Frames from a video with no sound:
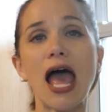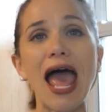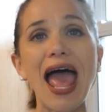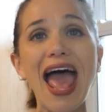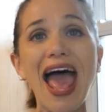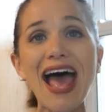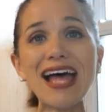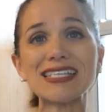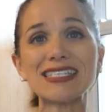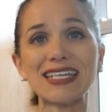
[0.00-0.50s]

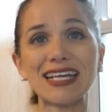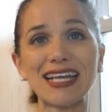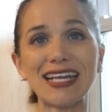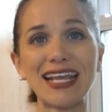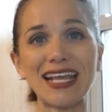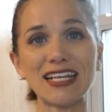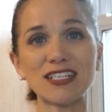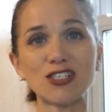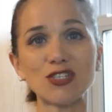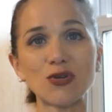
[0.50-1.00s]
at
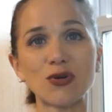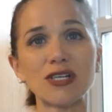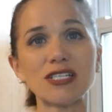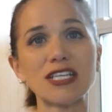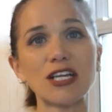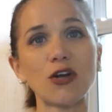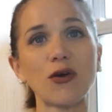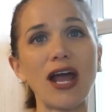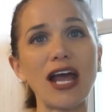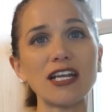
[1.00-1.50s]
secondhand stores
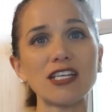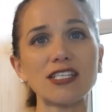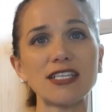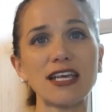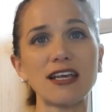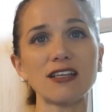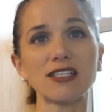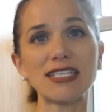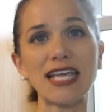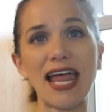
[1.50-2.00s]
and garage
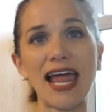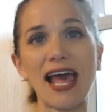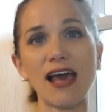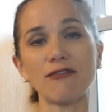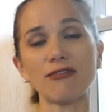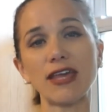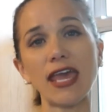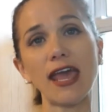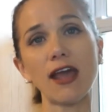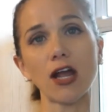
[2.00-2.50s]
sales that
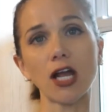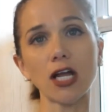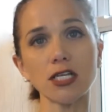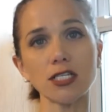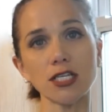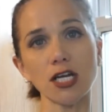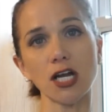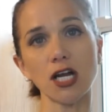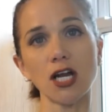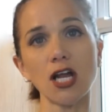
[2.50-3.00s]
have
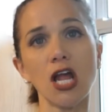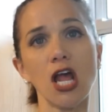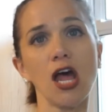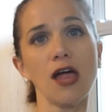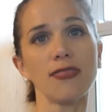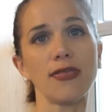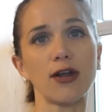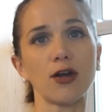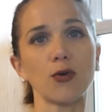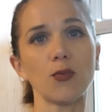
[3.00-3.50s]
character,
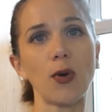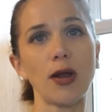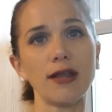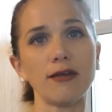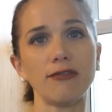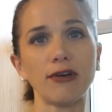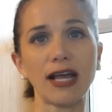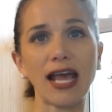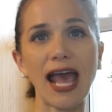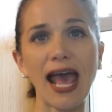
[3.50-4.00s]
that are one
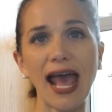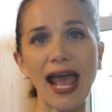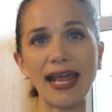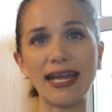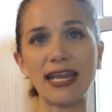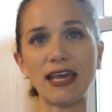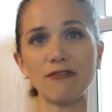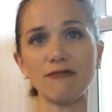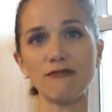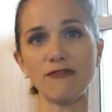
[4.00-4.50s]
of a
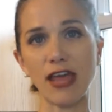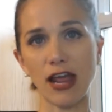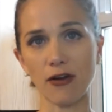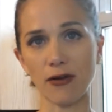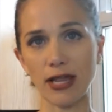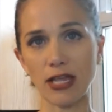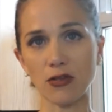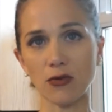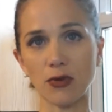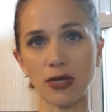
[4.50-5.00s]
kind and
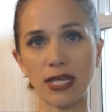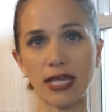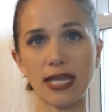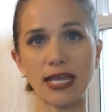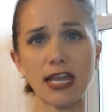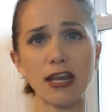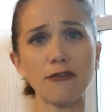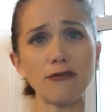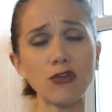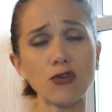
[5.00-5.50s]
very unique.
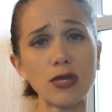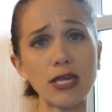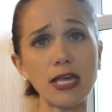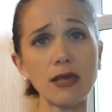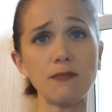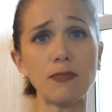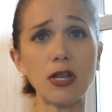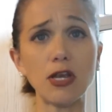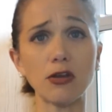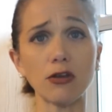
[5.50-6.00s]
And if you
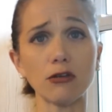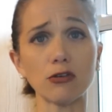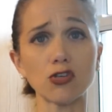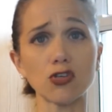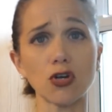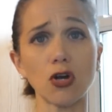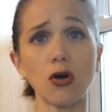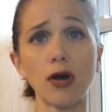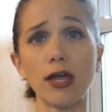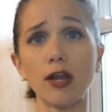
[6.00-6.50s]
keep it
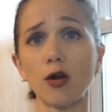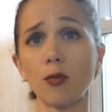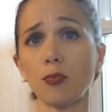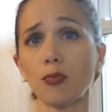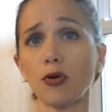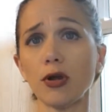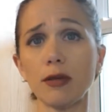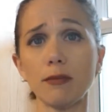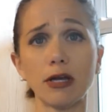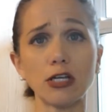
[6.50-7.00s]
neutral, it'll
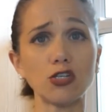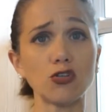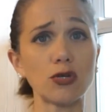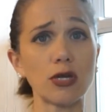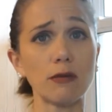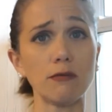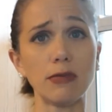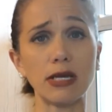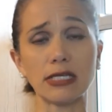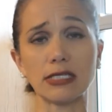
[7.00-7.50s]
pretty much, you
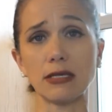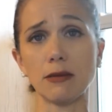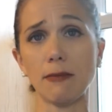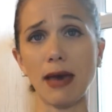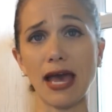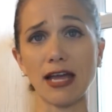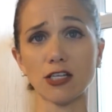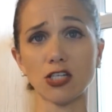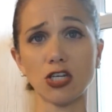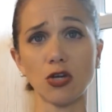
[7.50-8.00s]
can mix and
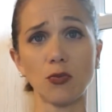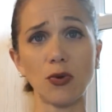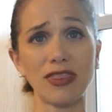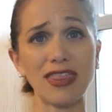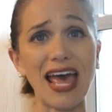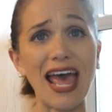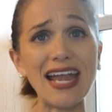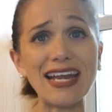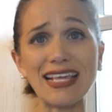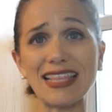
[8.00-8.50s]
match it with
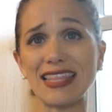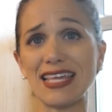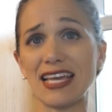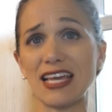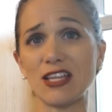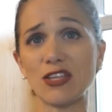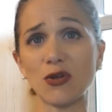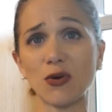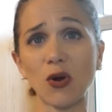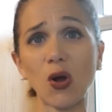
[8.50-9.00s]
anything
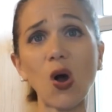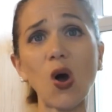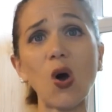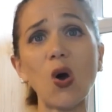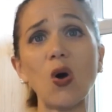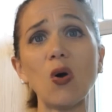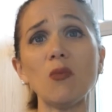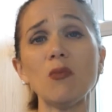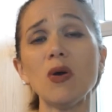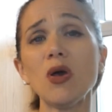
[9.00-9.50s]
in your
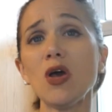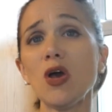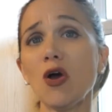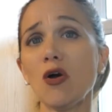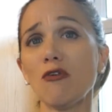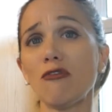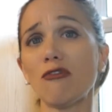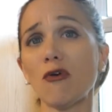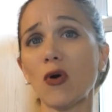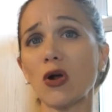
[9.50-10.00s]
home
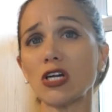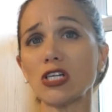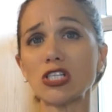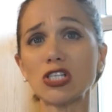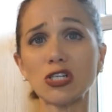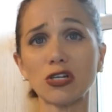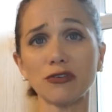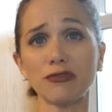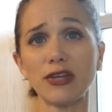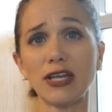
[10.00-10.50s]
for
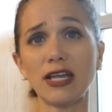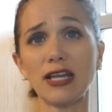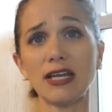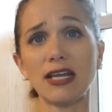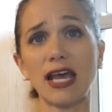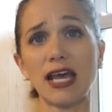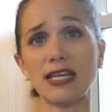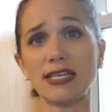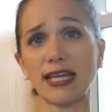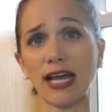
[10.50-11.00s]

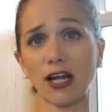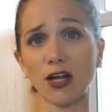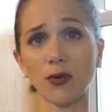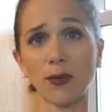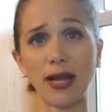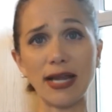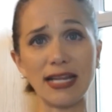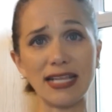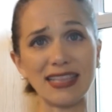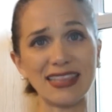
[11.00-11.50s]
serving and
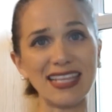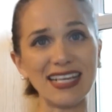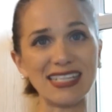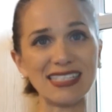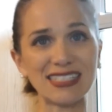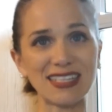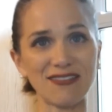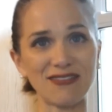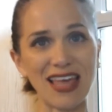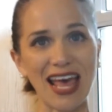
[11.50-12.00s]
decorating,
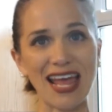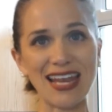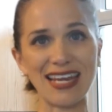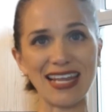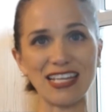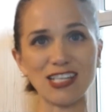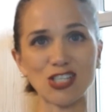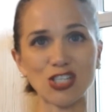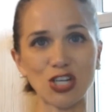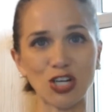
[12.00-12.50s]
things of that
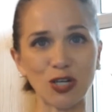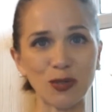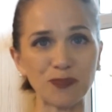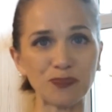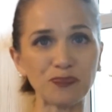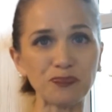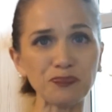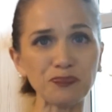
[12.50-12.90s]
nature.